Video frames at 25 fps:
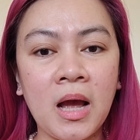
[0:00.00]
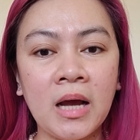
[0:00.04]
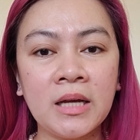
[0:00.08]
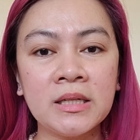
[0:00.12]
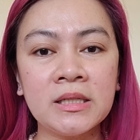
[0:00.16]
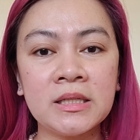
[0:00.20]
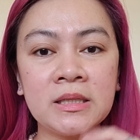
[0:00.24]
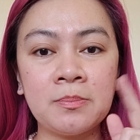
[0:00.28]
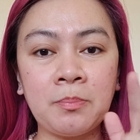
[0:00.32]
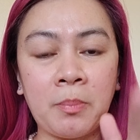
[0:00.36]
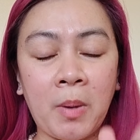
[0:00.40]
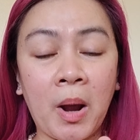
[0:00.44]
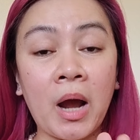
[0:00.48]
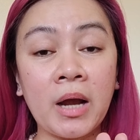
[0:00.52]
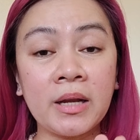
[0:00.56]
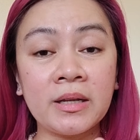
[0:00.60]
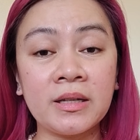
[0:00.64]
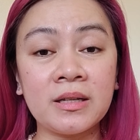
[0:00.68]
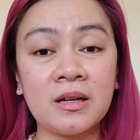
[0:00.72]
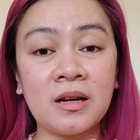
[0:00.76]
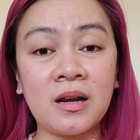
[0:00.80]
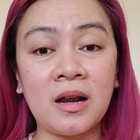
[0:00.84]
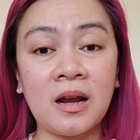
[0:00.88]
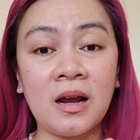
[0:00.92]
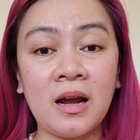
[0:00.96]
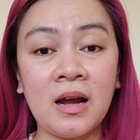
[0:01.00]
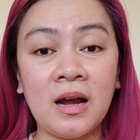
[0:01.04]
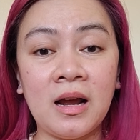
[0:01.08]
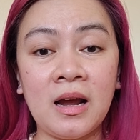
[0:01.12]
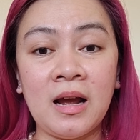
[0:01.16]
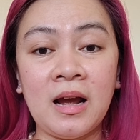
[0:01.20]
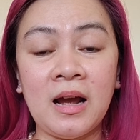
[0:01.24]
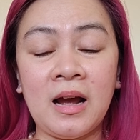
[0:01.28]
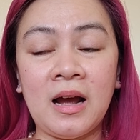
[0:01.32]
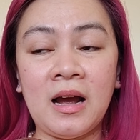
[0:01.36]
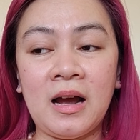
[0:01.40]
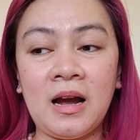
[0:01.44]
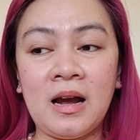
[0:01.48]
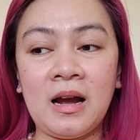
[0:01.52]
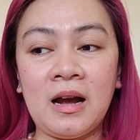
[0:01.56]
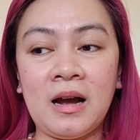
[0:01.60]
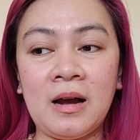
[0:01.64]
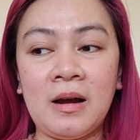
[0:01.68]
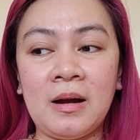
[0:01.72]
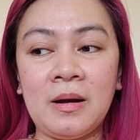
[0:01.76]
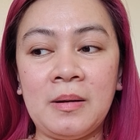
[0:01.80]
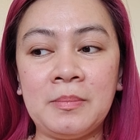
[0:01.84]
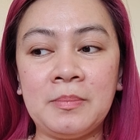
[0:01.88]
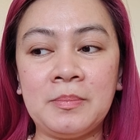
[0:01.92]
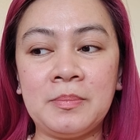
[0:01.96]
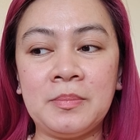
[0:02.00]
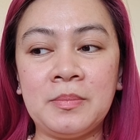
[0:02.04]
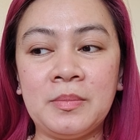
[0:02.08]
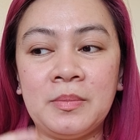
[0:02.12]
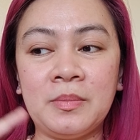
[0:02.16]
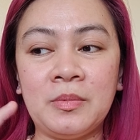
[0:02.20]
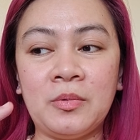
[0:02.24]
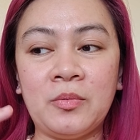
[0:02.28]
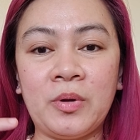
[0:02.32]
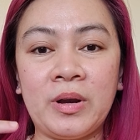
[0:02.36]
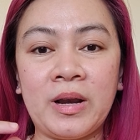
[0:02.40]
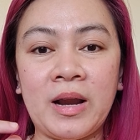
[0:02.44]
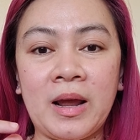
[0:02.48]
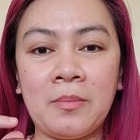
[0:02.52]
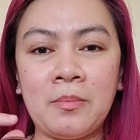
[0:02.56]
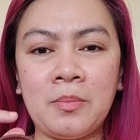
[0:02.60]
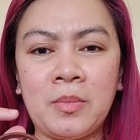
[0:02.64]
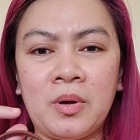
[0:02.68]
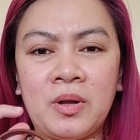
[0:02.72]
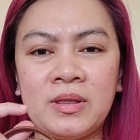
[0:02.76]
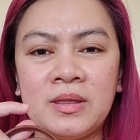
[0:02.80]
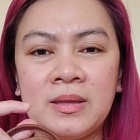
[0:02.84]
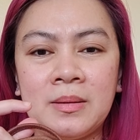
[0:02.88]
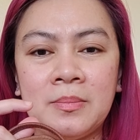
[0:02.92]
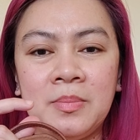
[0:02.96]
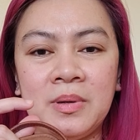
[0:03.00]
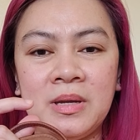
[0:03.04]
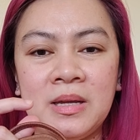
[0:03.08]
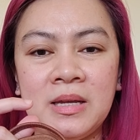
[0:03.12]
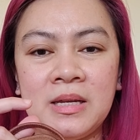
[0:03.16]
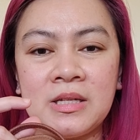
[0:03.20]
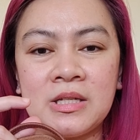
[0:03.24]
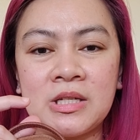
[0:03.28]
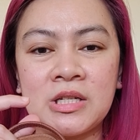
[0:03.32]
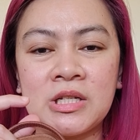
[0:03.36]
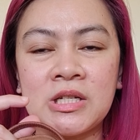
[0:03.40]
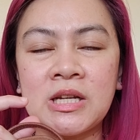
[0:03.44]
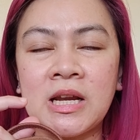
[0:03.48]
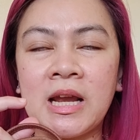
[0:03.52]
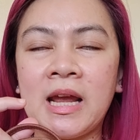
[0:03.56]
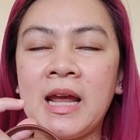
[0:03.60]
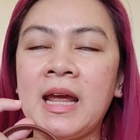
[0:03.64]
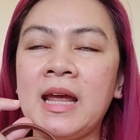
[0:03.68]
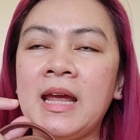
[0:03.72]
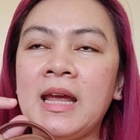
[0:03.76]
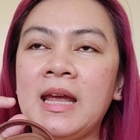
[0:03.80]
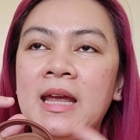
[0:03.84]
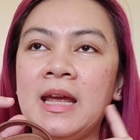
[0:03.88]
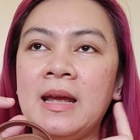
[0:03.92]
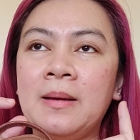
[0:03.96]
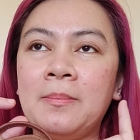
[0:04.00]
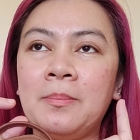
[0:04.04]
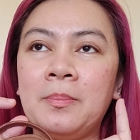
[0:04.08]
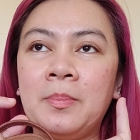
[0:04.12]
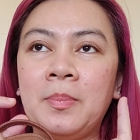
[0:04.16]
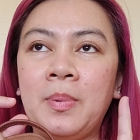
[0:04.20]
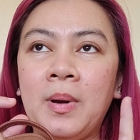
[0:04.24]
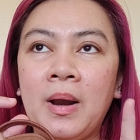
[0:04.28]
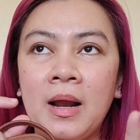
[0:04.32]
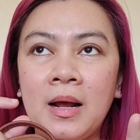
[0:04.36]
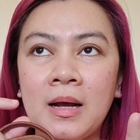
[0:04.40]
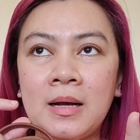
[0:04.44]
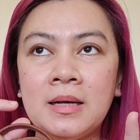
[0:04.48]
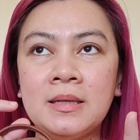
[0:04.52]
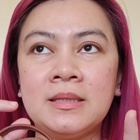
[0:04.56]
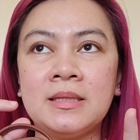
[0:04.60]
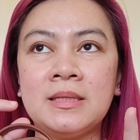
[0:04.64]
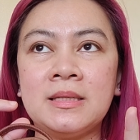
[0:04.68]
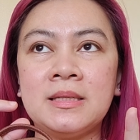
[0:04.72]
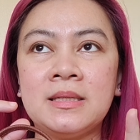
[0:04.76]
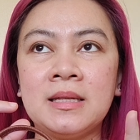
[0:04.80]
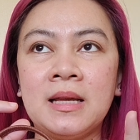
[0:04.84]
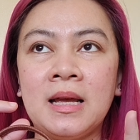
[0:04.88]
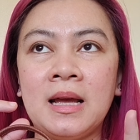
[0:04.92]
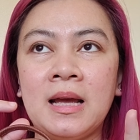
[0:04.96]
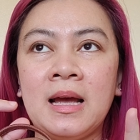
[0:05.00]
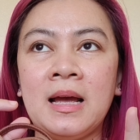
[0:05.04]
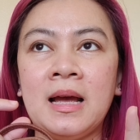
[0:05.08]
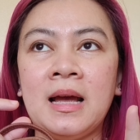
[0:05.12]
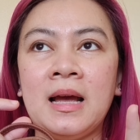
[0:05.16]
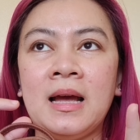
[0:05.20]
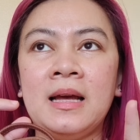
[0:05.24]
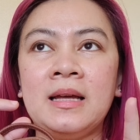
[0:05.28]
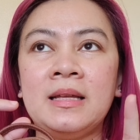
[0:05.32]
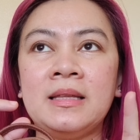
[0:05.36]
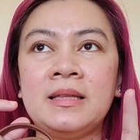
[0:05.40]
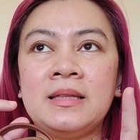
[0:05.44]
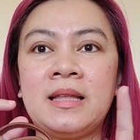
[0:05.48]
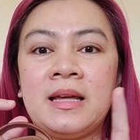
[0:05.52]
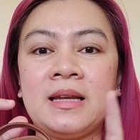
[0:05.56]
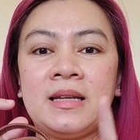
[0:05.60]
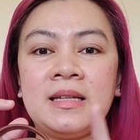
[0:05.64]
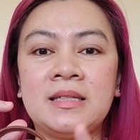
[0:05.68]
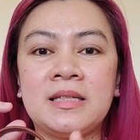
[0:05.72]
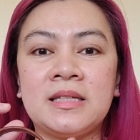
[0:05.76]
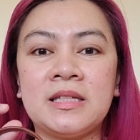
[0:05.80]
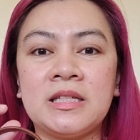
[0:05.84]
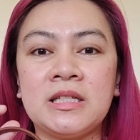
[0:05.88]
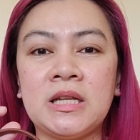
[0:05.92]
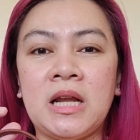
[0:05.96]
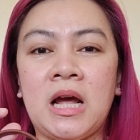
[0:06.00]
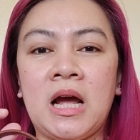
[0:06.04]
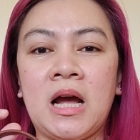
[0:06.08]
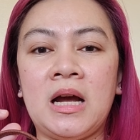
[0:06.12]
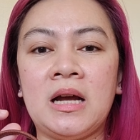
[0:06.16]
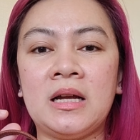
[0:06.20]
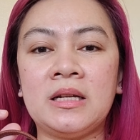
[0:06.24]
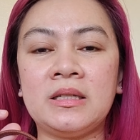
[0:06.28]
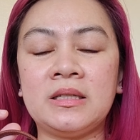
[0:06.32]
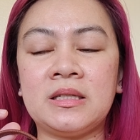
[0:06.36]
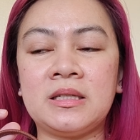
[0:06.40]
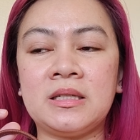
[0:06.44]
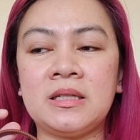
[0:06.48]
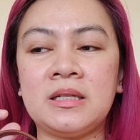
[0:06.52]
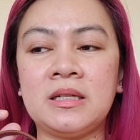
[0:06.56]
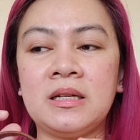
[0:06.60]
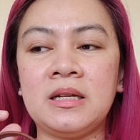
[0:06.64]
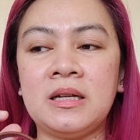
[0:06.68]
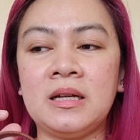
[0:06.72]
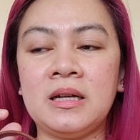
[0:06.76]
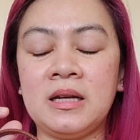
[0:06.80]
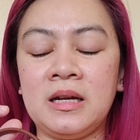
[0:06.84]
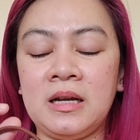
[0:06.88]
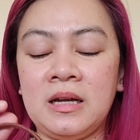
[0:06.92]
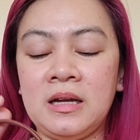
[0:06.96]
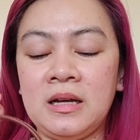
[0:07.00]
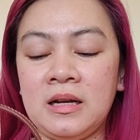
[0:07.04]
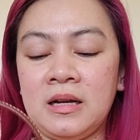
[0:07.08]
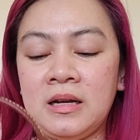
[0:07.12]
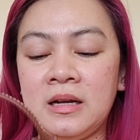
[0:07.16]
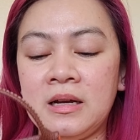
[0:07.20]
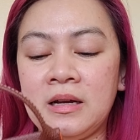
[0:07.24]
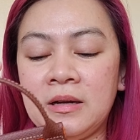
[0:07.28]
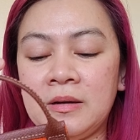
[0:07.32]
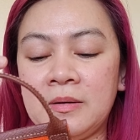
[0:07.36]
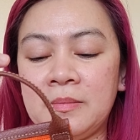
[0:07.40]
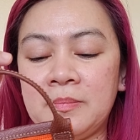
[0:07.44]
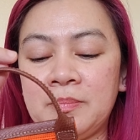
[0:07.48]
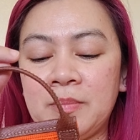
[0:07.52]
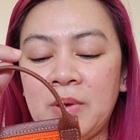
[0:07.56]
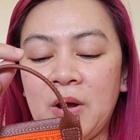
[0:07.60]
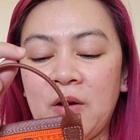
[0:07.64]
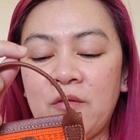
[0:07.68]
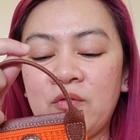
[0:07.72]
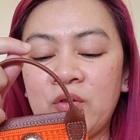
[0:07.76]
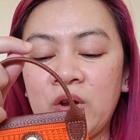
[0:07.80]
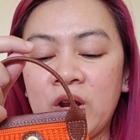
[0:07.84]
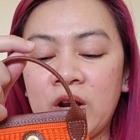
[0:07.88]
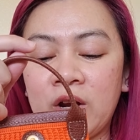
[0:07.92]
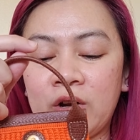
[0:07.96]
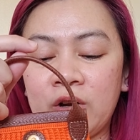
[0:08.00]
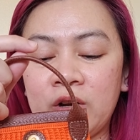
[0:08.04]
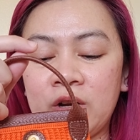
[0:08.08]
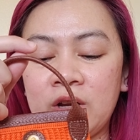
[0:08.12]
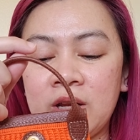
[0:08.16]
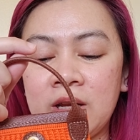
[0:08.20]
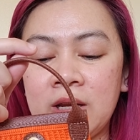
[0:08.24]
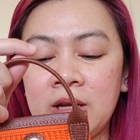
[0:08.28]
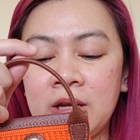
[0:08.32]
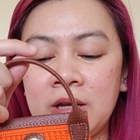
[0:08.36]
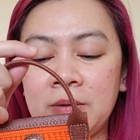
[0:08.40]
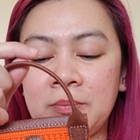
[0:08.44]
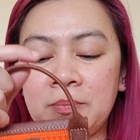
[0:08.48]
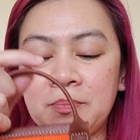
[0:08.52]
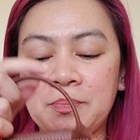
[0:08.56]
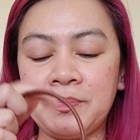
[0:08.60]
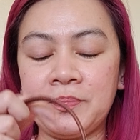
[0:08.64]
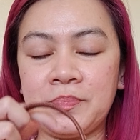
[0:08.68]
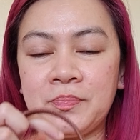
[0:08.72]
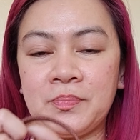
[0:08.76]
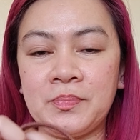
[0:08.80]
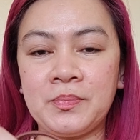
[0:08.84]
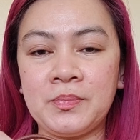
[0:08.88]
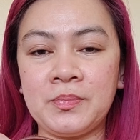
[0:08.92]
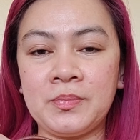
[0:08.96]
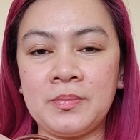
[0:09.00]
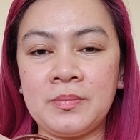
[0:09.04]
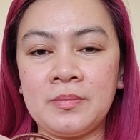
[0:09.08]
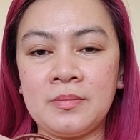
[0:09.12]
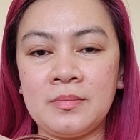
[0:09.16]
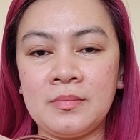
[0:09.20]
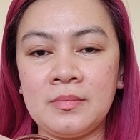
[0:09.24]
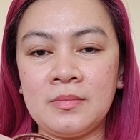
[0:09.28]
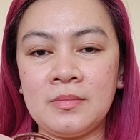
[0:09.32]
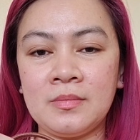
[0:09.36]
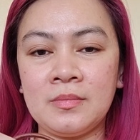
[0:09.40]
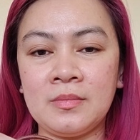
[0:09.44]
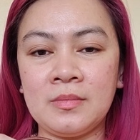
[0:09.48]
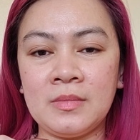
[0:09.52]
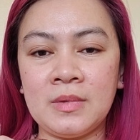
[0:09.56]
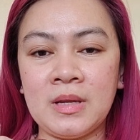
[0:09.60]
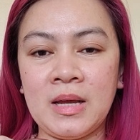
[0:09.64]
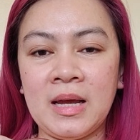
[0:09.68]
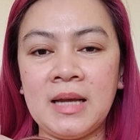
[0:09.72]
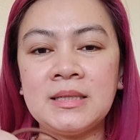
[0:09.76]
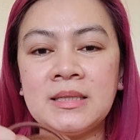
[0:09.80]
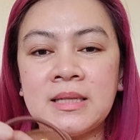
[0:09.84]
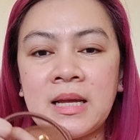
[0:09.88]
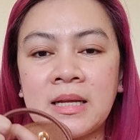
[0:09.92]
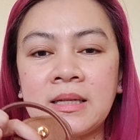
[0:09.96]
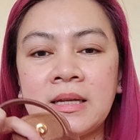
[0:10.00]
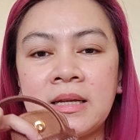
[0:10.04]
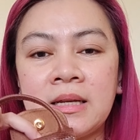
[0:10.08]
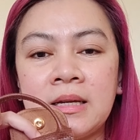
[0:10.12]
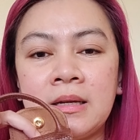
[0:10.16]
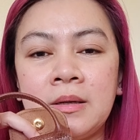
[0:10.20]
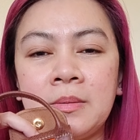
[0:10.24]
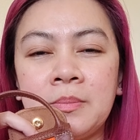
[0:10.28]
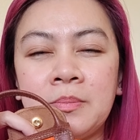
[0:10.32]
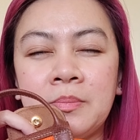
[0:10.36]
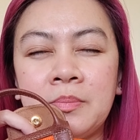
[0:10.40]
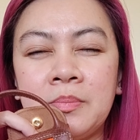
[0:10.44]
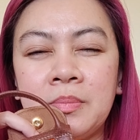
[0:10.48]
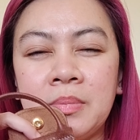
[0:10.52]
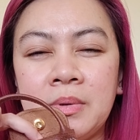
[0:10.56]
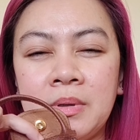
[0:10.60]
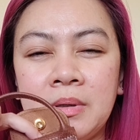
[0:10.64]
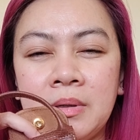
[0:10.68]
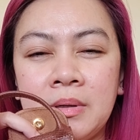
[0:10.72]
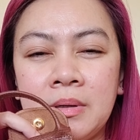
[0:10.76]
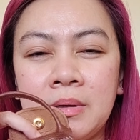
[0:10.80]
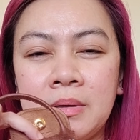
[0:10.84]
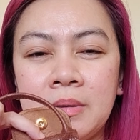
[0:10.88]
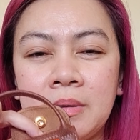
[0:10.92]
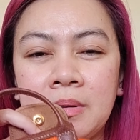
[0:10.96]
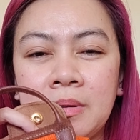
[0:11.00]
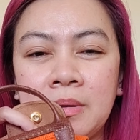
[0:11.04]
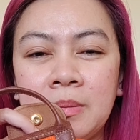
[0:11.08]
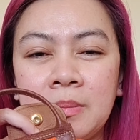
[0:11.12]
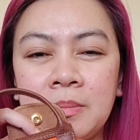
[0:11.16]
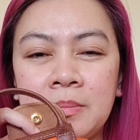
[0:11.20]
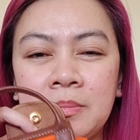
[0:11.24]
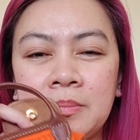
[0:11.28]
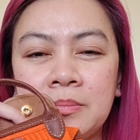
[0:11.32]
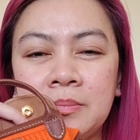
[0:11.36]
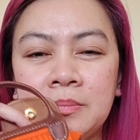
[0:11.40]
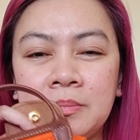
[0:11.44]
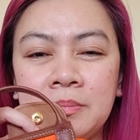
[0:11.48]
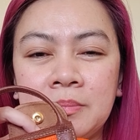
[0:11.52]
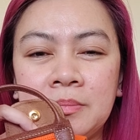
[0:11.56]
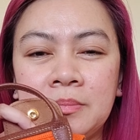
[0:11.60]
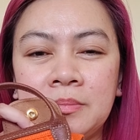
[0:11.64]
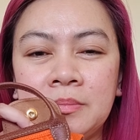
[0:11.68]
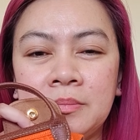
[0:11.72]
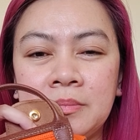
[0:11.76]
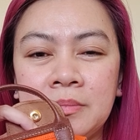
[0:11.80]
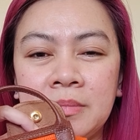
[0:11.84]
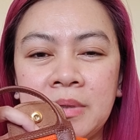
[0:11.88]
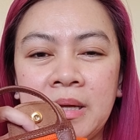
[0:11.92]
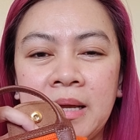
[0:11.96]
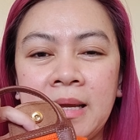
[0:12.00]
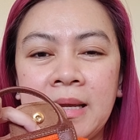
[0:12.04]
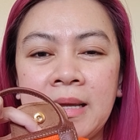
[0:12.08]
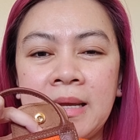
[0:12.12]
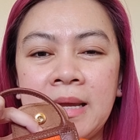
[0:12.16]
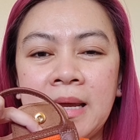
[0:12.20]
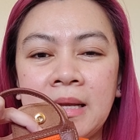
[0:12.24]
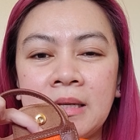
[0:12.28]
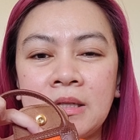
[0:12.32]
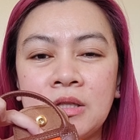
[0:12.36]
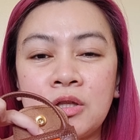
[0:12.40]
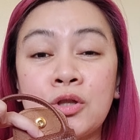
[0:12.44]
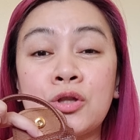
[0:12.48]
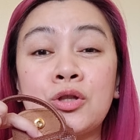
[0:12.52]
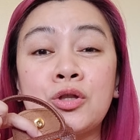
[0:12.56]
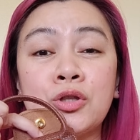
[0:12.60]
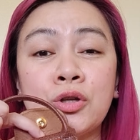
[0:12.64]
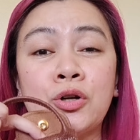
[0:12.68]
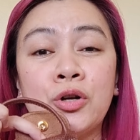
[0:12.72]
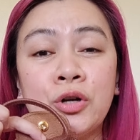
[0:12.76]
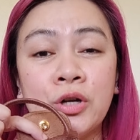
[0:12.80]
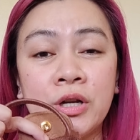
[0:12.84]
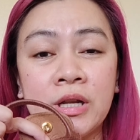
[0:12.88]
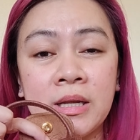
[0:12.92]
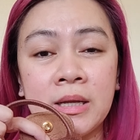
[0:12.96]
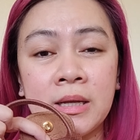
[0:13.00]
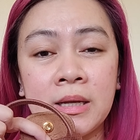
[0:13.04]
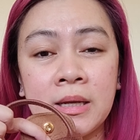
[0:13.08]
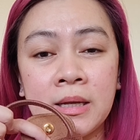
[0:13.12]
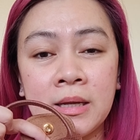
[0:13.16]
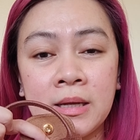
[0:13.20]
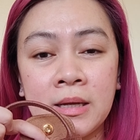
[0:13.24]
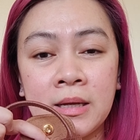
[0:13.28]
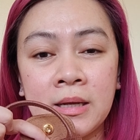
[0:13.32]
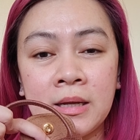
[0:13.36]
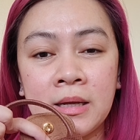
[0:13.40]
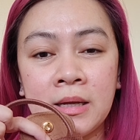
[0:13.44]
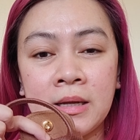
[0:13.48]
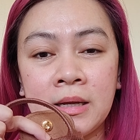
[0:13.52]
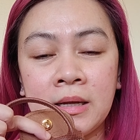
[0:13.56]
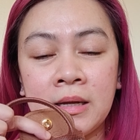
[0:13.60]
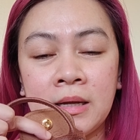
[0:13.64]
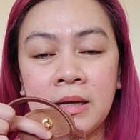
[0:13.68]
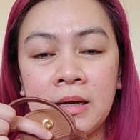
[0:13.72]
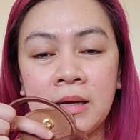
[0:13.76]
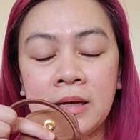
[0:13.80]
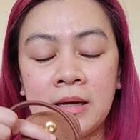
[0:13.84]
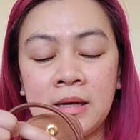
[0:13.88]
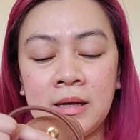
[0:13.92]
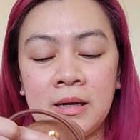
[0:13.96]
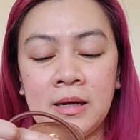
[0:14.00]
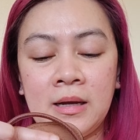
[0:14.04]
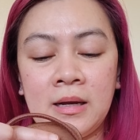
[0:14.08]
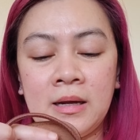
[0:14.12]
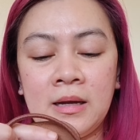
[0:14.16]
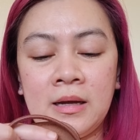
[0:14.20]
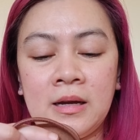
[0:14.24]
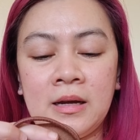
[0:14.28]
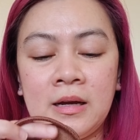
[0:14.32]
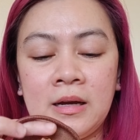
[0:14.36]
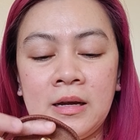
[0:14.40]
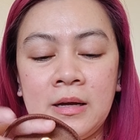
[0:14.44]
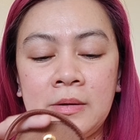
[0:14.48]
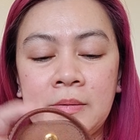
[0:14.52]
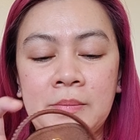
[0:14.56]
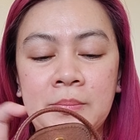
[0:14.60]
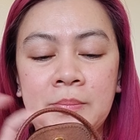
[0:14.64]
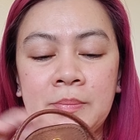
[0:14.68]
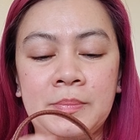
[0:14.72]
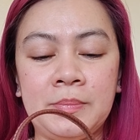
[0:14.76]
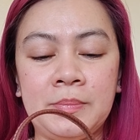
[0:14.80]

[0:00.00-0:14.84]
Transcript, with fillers: spot uh, when I'm at the beach. Plus that it's not uh, a very it's not gonna uh, get dirty uh,